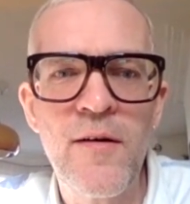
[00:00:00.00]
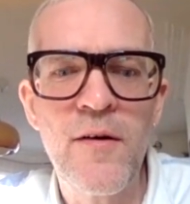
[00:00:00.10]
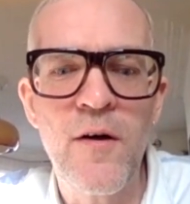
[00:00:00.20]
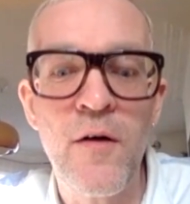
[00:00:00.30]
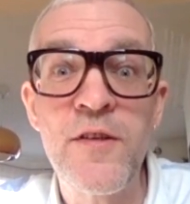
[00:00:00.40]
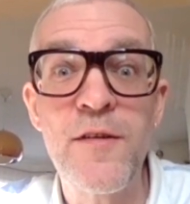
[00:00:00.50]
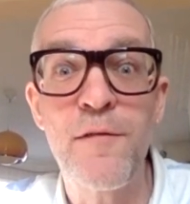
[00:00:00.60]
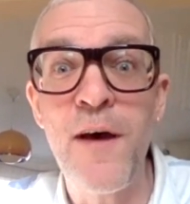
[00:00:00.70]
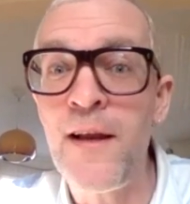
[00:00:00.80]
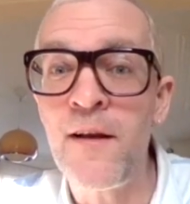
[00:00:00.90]
obviously
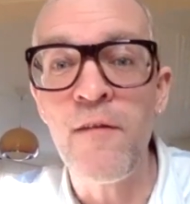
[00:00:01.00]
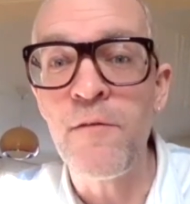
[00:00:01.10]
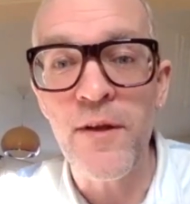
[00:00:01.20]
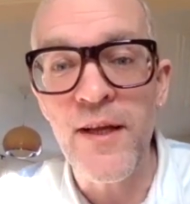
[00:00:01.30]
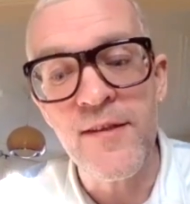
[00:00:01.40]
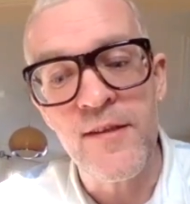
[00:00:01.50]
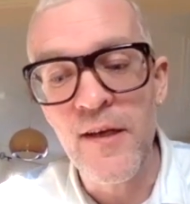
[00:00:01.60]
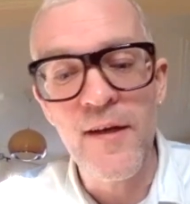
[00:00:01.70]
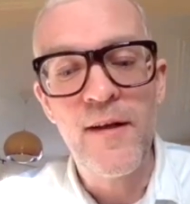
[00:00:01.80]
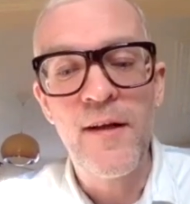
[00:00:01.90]
fell in love with it.
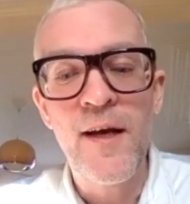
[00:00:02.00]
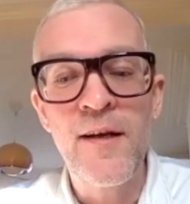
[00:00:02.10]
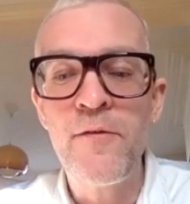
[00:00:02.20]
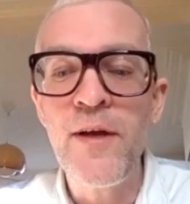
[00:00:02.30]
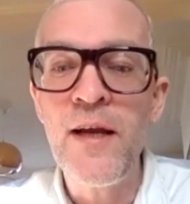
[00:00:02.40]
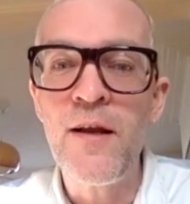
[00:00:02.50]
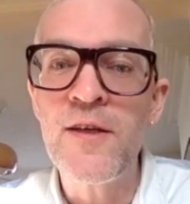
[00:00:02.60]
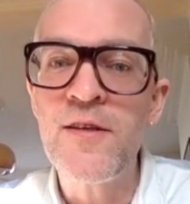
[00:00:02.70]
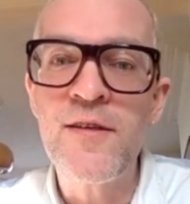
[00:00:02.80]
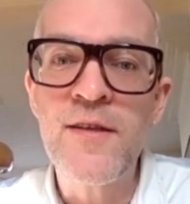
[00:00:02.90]
And I
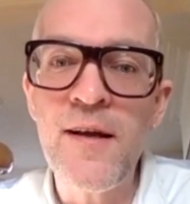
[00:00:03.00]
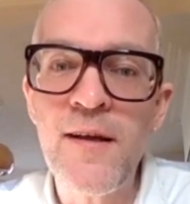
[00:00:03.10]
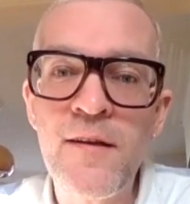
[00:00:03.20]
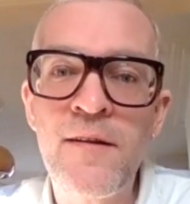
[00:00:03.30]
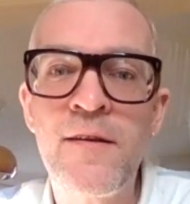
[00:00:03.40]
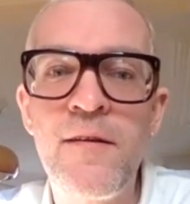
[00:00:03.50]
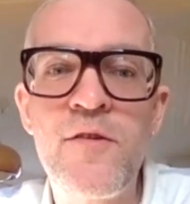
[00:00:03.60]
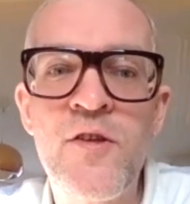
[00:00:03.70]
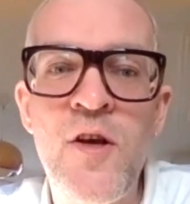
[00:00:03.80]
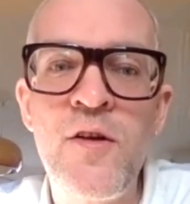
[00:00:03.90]
realized that
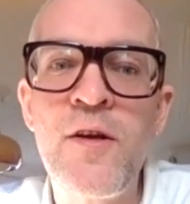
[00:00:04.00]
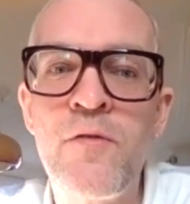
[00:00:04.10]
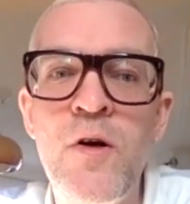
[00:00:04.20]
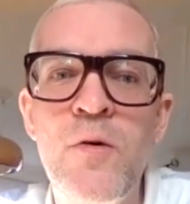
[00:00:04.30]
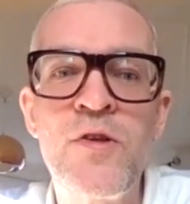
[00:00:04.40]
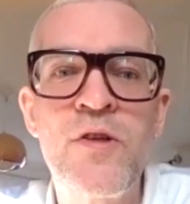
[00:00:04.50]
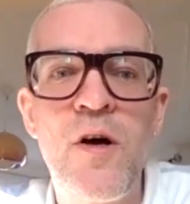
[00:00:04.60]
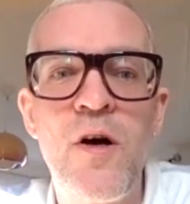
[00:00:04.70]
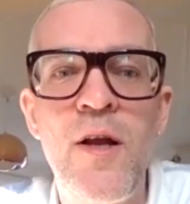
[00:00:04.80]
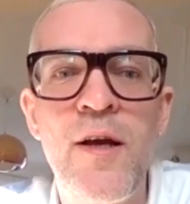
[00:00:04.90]
Sunday roast
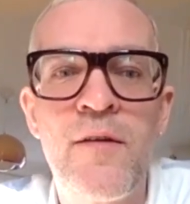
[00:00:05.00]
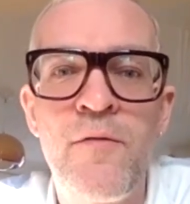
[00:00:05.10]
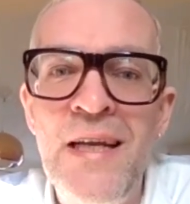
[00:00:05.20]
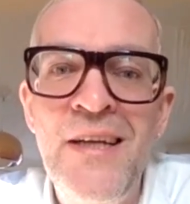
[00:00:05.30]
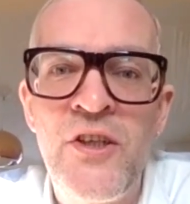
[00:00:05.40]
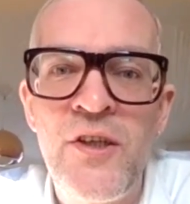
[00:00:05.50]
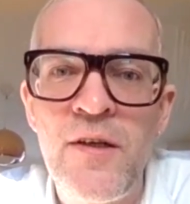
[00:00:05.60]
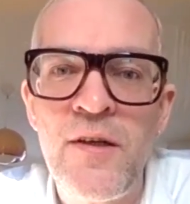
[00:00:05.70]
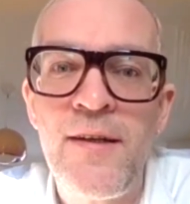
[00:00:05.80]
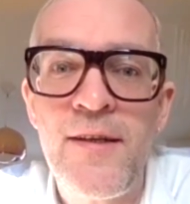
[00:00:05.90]
are like
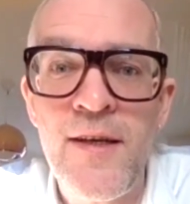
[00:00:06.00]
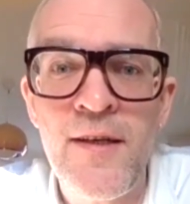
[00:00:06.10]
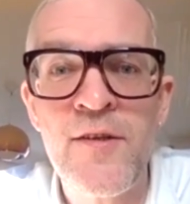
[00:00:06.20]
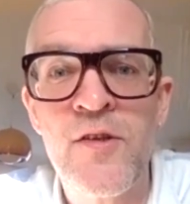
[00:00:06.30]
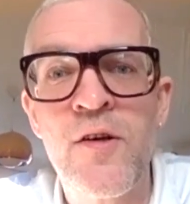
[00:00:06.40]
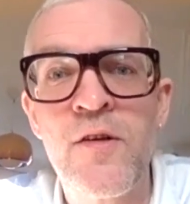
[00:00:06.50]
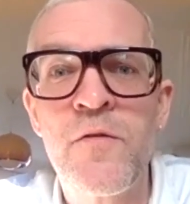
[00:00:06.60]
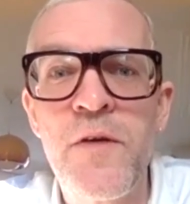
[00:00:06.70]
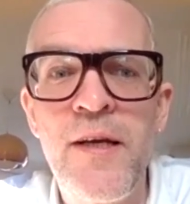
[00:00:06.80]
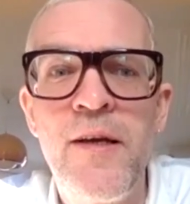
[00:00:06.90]
religion in this
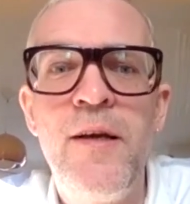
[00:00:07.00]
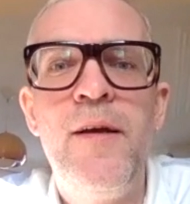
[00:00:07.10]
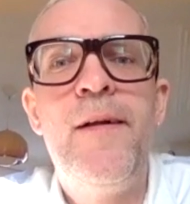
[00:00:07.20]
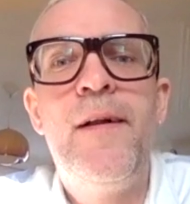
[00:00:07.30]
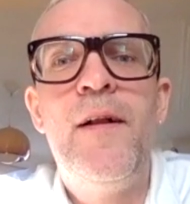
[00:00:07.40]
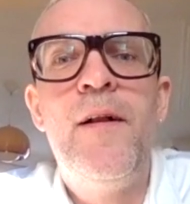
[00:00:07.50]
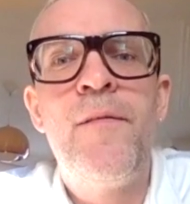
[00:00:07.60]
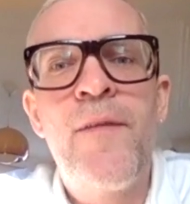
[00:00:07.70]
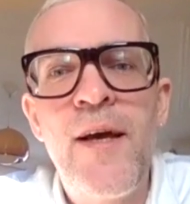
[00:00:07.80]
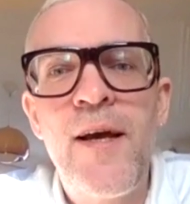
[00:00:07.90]
country.
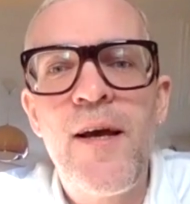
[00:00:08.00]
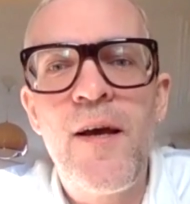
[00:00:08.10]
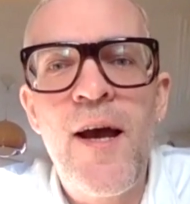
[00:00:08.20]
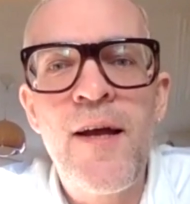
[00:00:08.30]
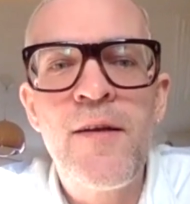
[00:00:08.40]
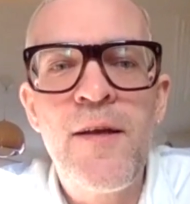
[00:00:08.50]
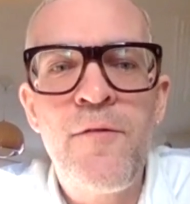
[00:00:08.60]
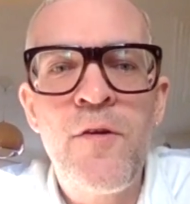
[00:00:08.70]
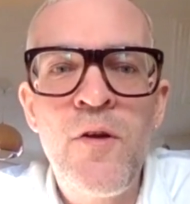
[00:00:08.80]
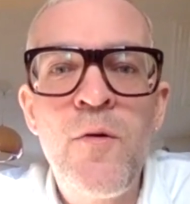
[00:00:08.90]
And if
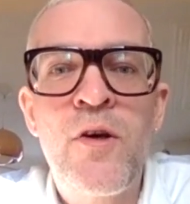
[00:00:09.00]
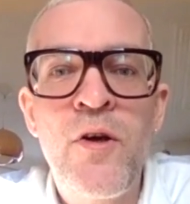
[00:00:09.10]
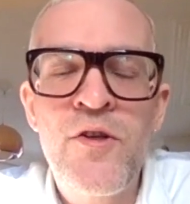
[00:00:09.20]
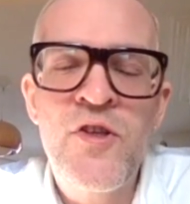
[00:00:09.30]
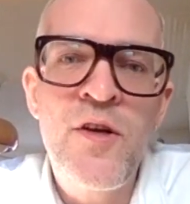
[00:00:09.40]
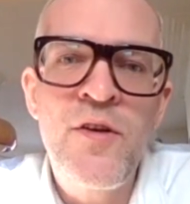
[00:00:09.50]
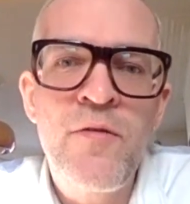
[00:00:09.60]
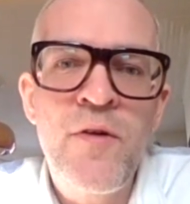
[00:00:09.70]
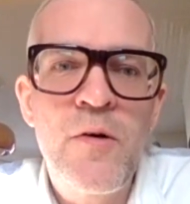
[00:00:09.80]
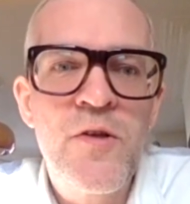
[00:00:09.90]
you do a good Sunday
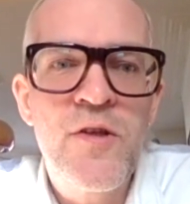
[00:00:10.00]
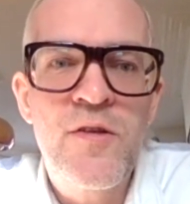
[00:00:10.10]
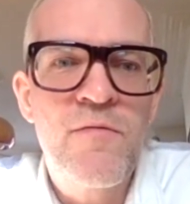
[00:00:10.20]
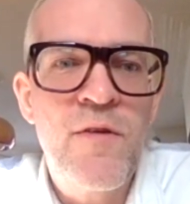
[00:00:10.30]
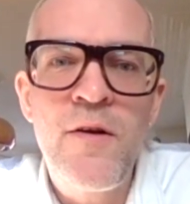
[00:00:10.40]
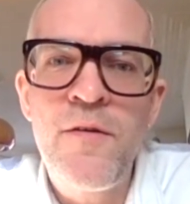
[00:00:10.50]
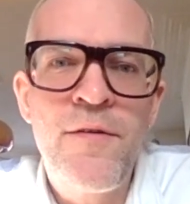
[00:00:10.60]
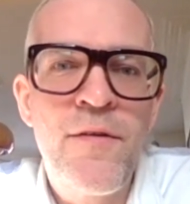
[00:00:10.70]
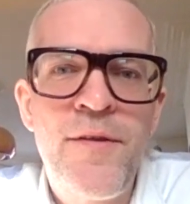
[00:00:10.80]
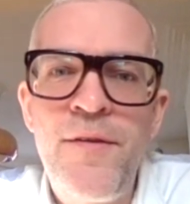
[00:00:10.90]
roast, you know,
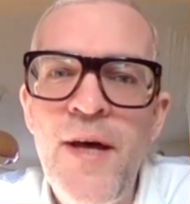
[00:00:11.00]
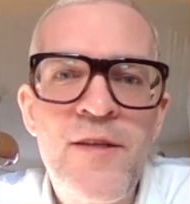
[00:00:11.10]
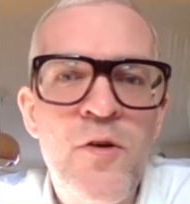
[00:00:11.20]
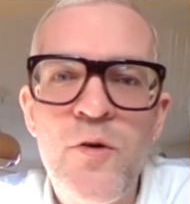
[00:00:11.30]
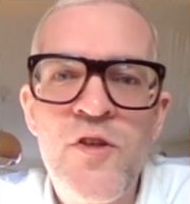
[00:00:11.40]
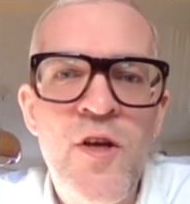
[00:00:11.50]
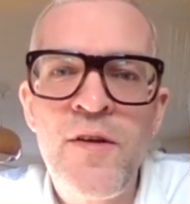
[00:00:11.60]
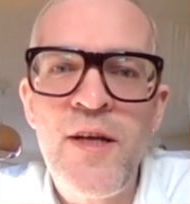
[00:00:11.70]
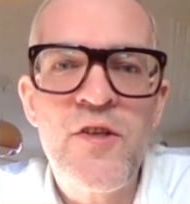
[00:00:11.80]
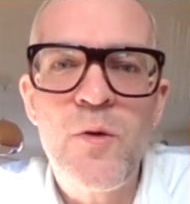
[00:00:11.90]
that's your
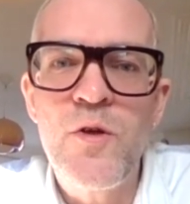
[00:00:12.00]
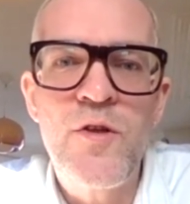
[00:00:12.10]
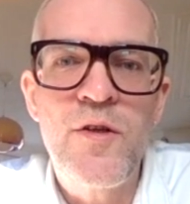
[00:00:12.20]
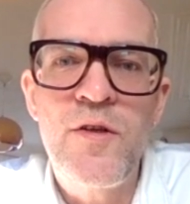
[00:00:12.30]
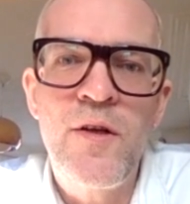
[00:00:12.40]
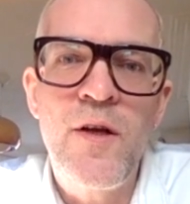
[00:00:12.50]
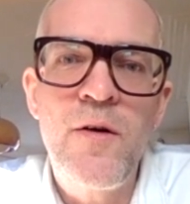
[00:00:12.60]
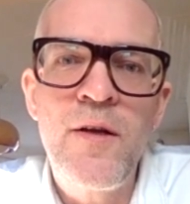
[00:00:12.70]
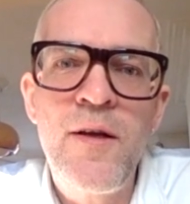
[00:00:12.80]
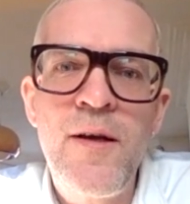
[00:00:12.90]
Sunday sorted, you know. And